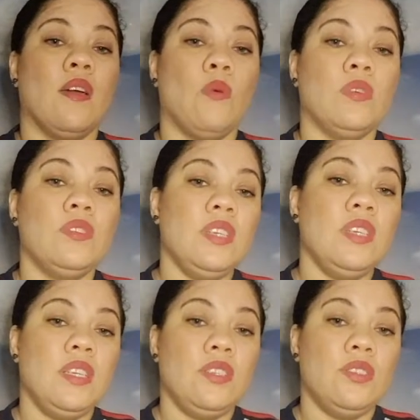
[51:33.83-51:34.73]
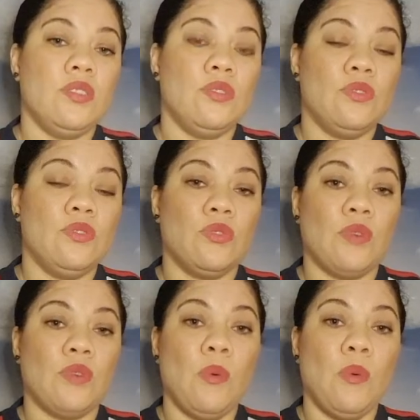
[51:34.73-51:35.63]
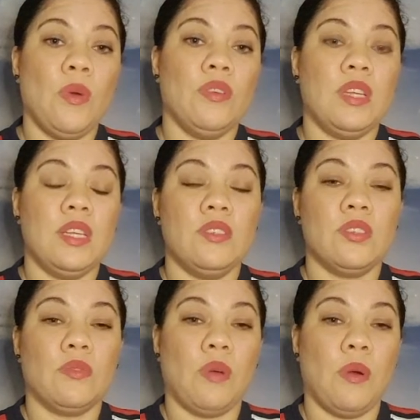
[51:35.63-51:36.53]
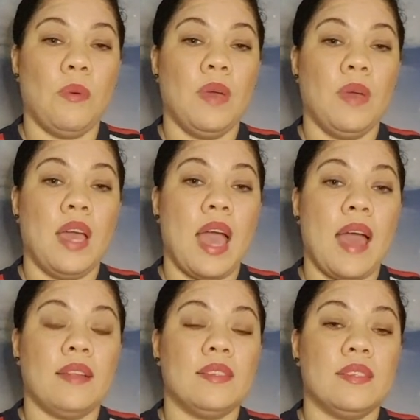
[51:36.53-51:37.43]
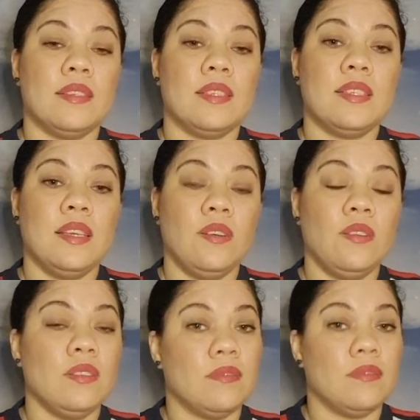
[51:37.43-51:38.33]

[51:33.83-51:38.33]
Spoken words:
What do you need to do to grow what you need to grow and still